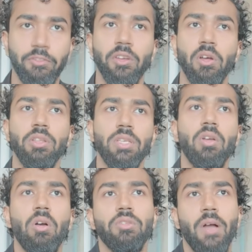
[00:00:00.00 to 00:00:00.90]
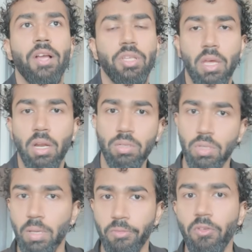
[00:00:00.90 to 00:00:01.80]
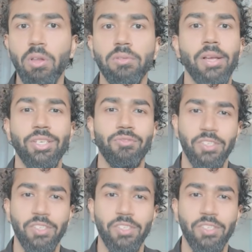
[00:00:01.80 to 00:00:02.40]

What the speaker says: If you're not using call to action, there are two type of call to actions